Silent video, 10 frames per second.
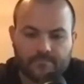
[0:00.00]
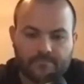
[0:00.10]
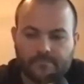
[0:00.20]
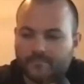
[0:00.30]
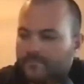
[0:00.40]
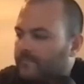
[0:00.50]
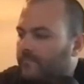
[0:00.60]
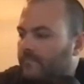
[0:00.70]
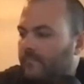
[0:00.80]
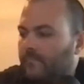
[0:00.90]

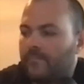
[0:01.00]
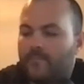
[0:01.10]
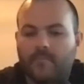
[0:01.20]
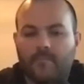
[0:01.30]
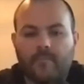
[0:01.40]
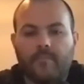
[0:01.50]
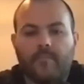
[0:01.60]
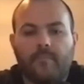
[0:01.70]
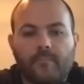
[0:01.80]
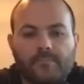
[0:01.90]

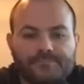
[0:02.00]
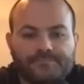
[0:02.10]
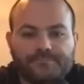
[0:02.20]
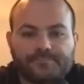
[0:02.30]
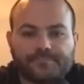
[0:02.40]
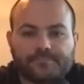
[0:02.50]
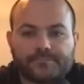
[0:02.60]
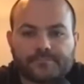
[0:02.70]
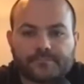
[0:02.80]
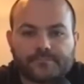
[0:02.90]

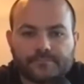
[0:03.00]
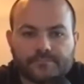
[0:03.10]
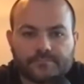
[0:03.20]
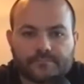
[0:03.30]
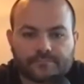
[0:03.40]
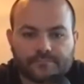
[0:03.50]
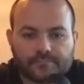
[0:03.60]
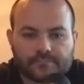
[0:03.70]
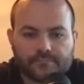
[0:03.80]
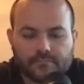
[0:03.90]

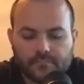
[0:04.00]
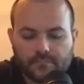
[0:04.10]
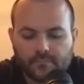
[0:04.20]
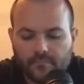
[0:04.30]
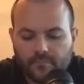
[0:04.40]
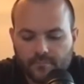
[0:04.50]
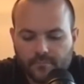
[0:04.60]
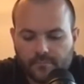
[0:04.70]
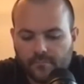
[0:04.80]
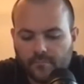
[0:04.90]
(not speaking)